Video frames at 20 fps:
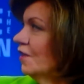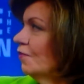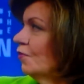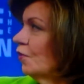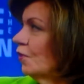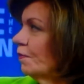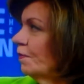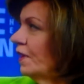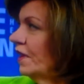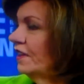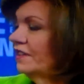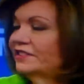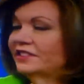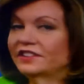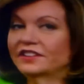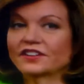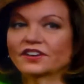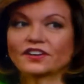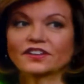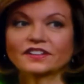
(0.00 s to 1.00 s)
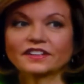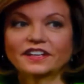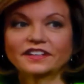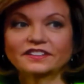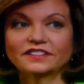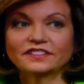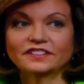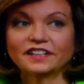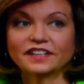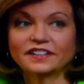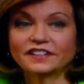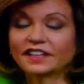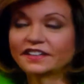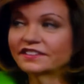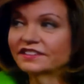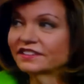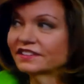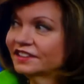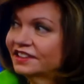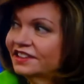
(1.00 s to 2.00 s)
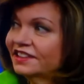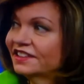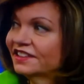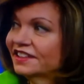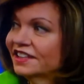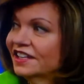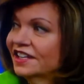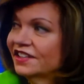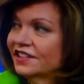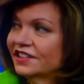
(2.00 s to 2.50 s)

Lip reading: foreign policy thought, and that's Clinton.